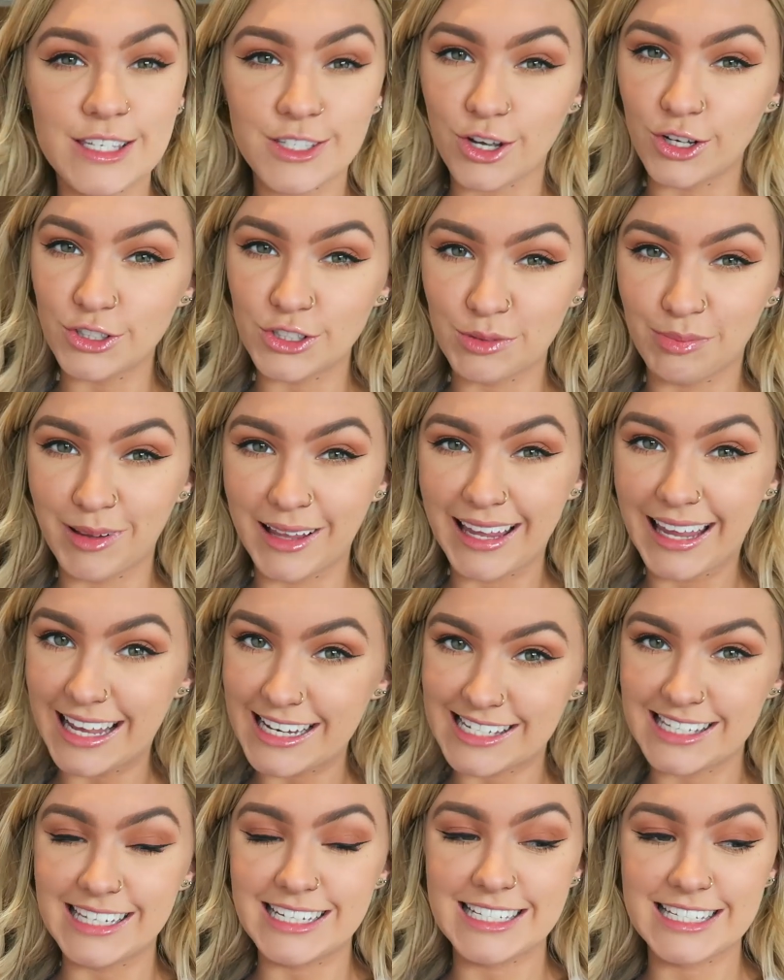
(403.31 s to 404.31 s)
Scotland are playing
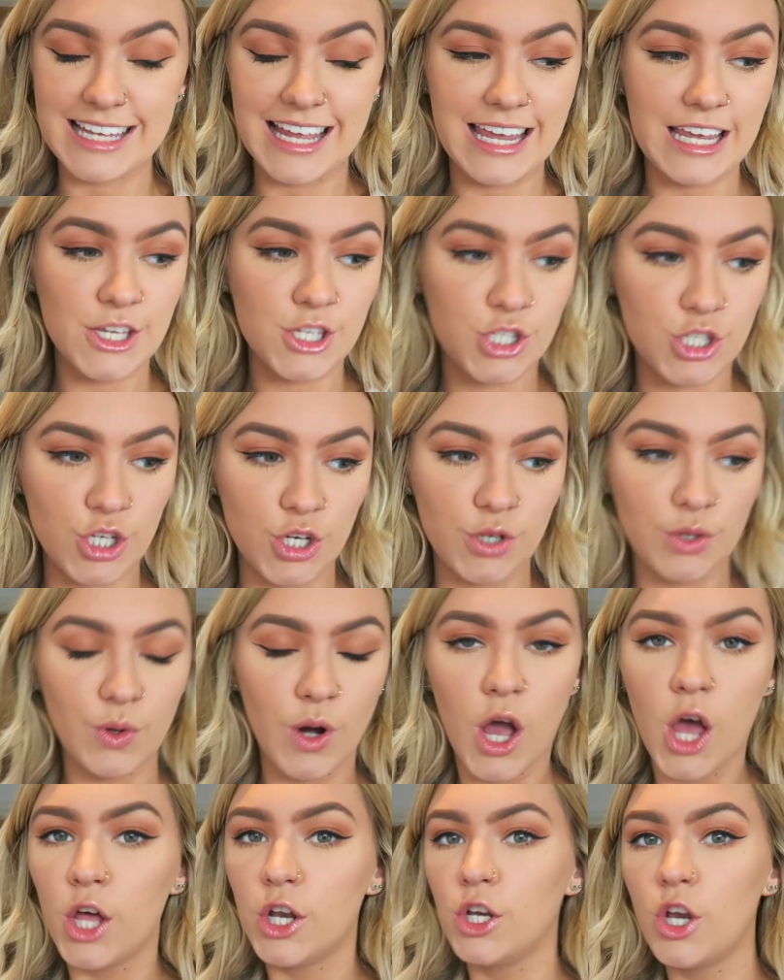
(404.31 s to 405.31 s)
Italy today, so
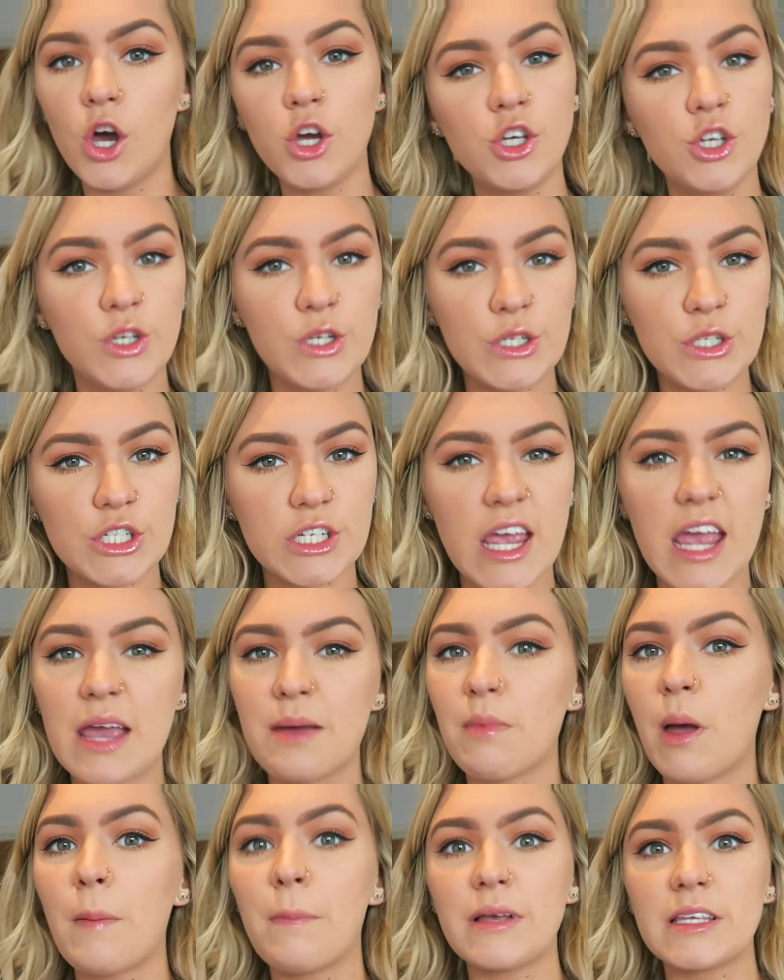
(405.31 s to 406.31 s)
not a huge
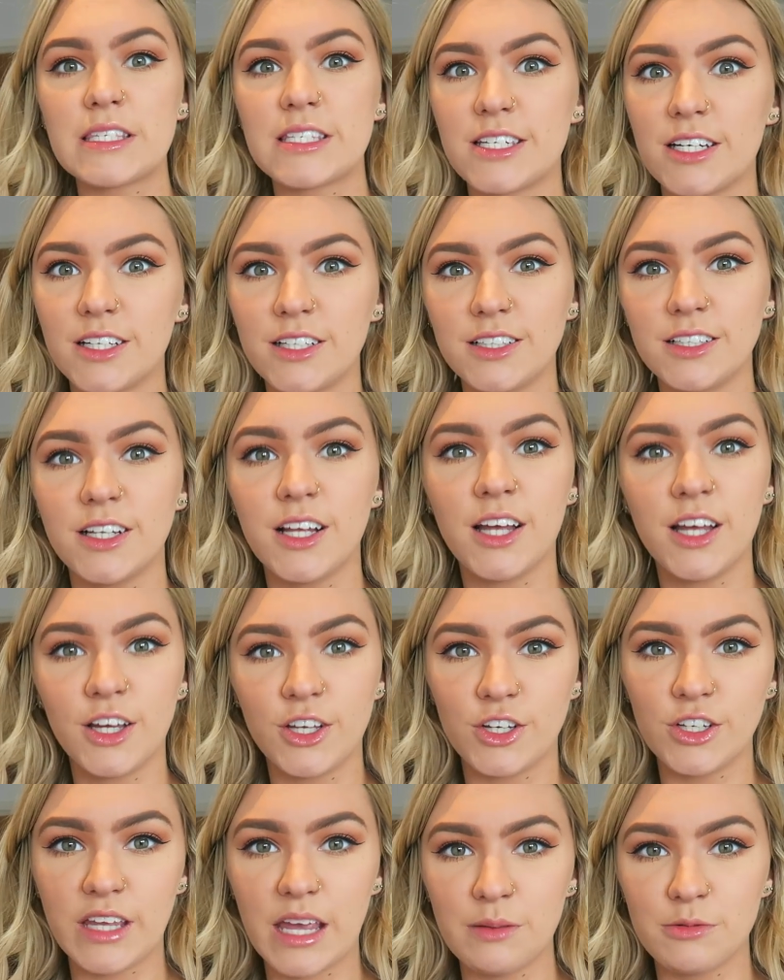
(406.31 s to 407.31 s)
game, but still
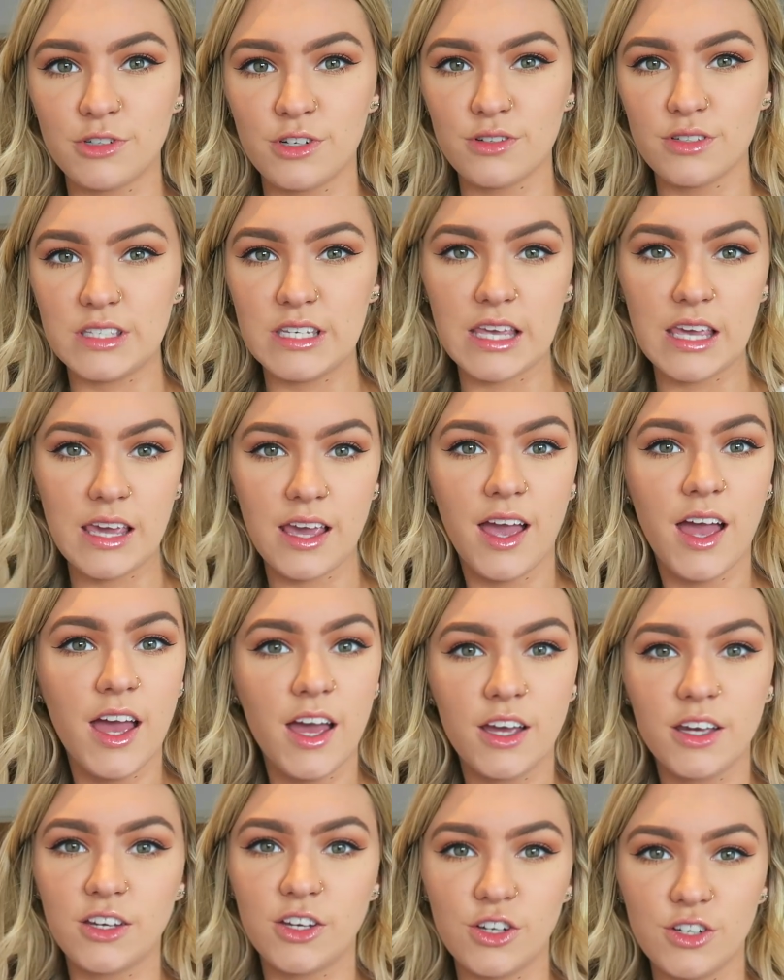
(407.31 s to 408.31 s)
good game to go see,
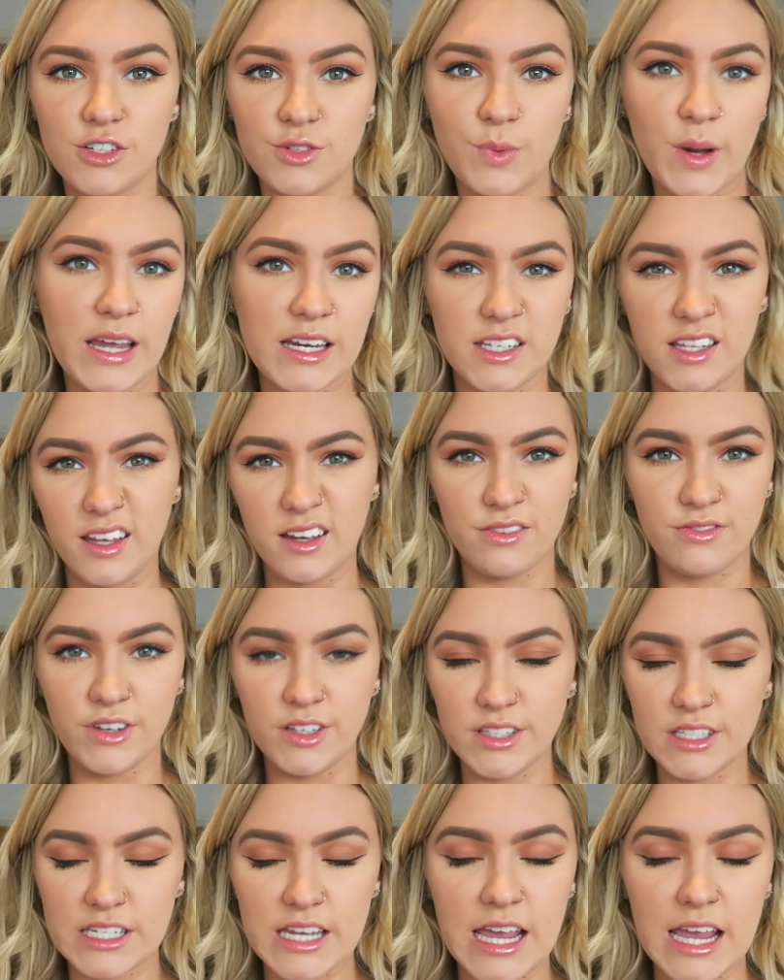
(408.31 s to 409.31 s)
good way to like
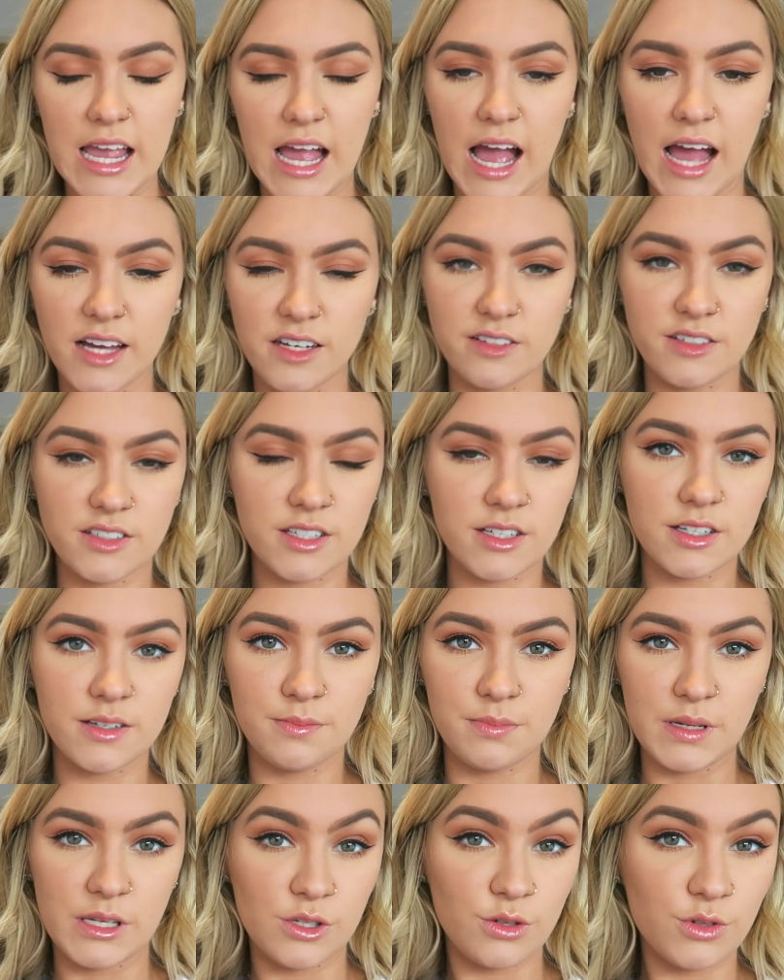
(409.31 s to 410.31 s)
fill the day and
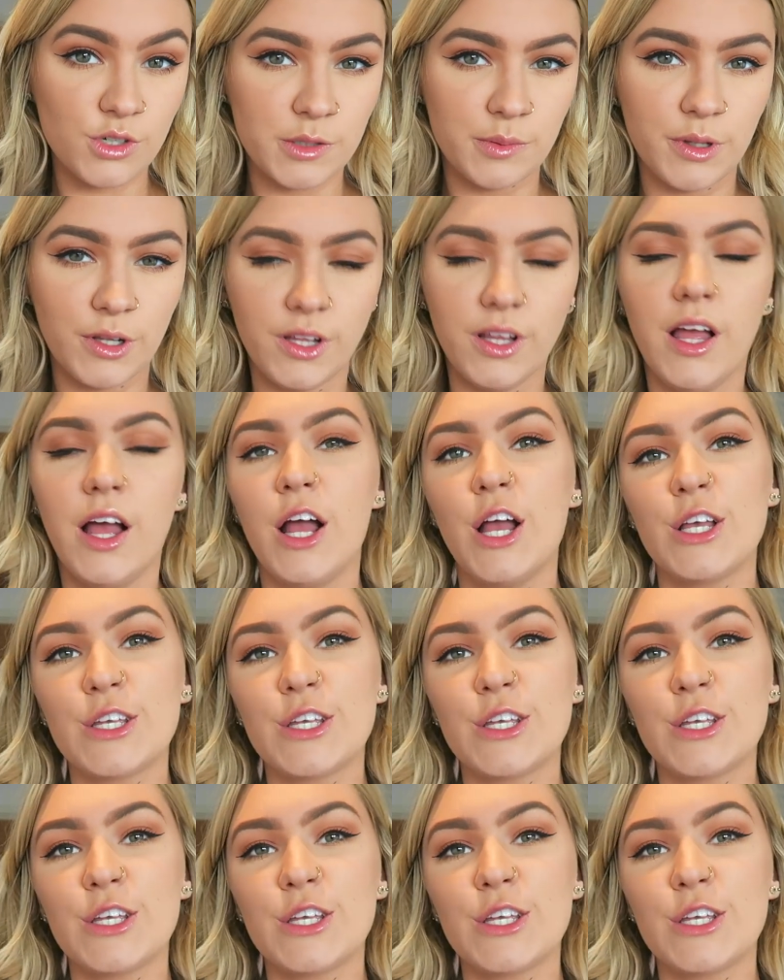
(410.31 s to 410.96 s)
be sociable.